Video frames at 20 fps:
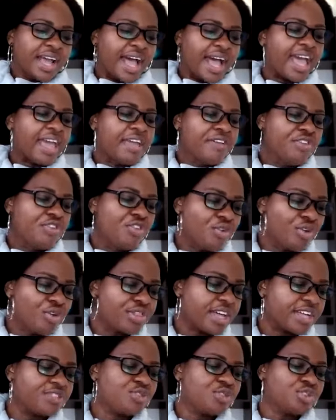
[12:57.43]
I knew
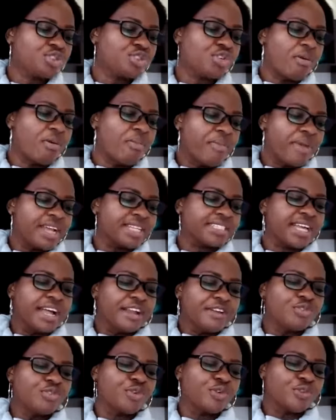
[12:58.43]
that you show mercy
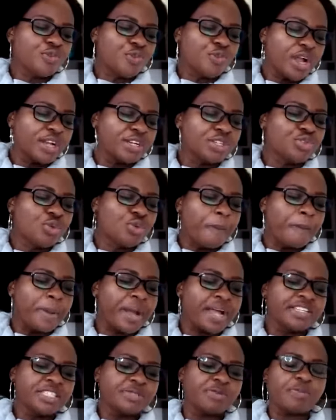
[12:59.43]
and don't want to
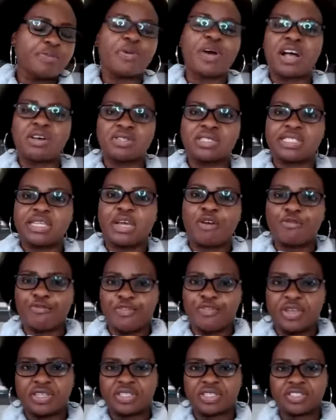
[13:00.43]
punish people. How
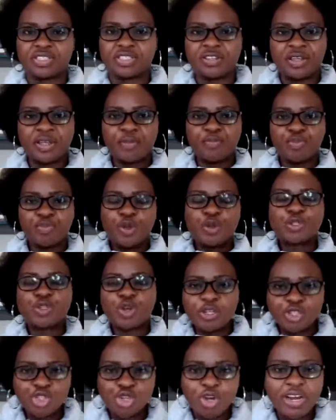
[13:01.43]
selfish. So
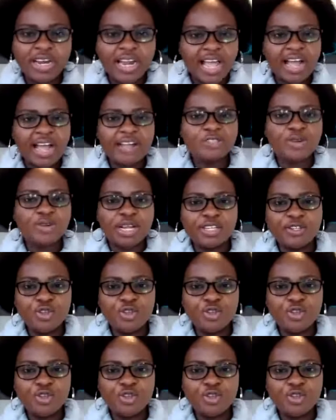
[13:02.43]
Jonah actually